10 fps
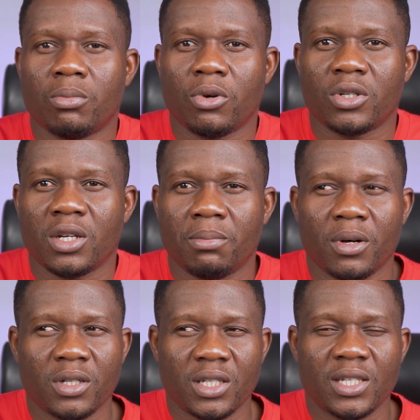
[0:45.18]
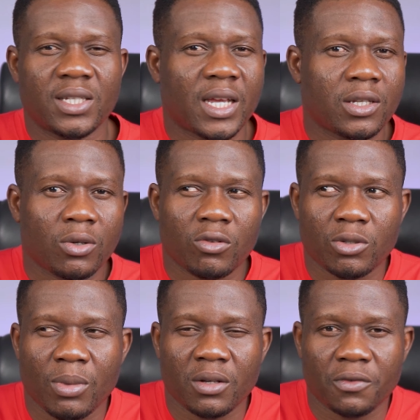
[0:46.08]
much about the designs of
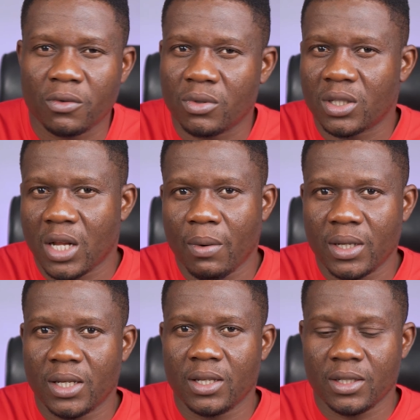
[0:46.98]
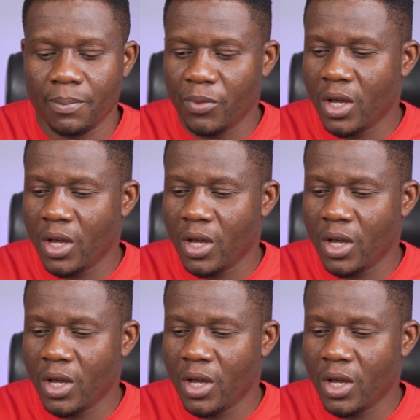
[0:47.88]
smartphones nowadays.